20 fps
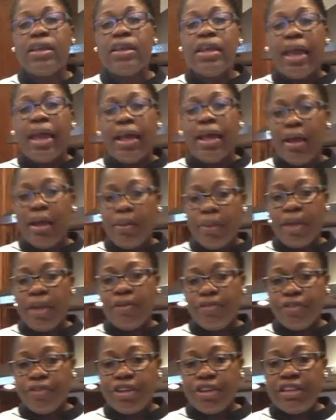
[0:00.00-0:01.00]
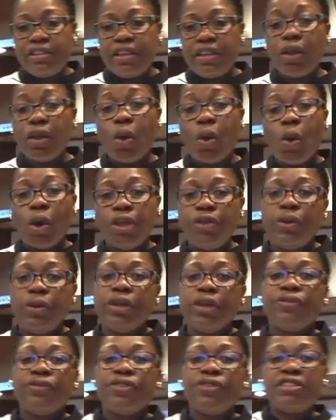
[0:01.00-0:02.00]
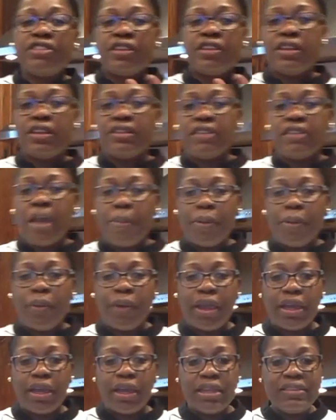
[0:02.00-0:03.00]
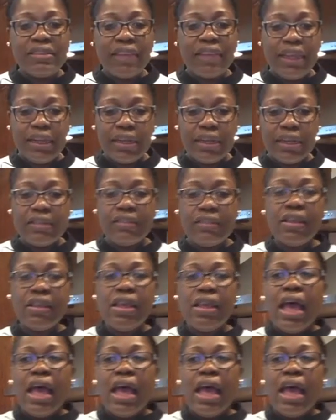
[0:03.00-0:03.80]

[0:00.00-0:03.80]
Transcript: and freeze it, or you can freeze it in Tupperware containers.